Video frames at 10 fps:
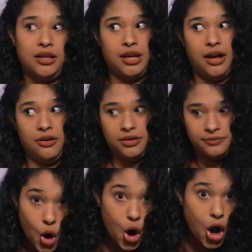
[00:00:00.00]
No.
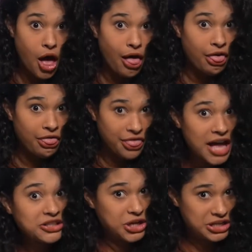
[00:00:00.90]

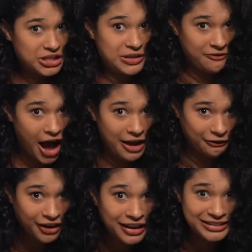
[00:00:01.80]
That changes the
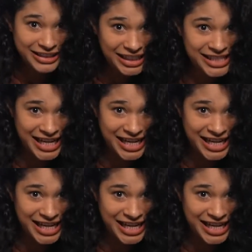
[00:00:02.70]
vibe, doesn't